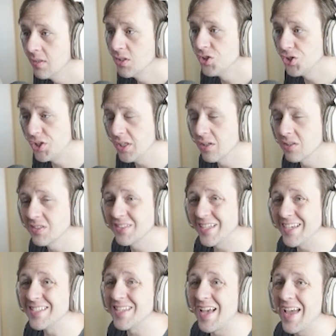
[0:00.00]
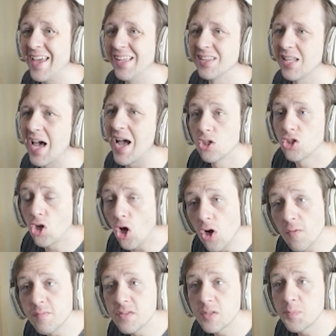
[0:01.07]
shields is a lot.
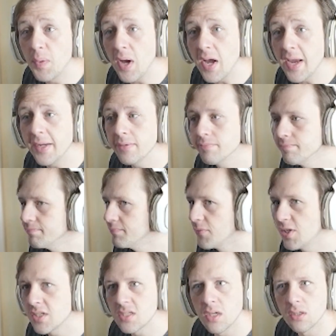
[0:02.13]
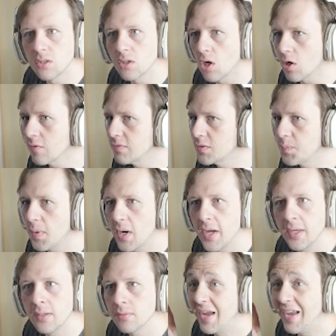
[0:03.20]
Curved Spine, this on Curved
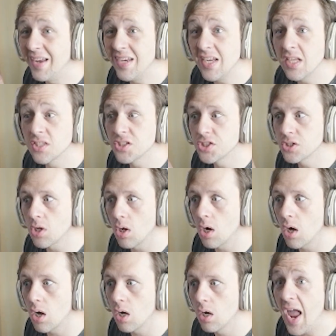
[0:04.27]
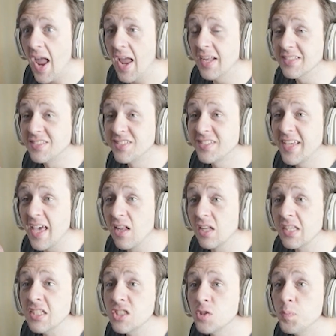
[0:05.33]
Spine, Indian Star, and
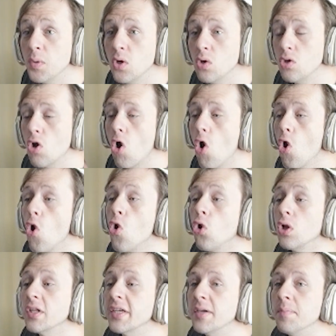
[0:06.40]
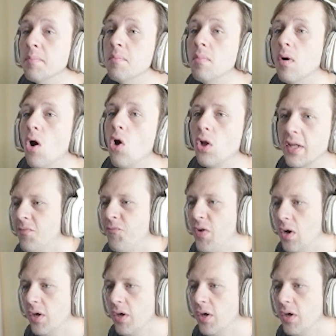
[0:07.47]
Scaly Spoon. Holy moly. Very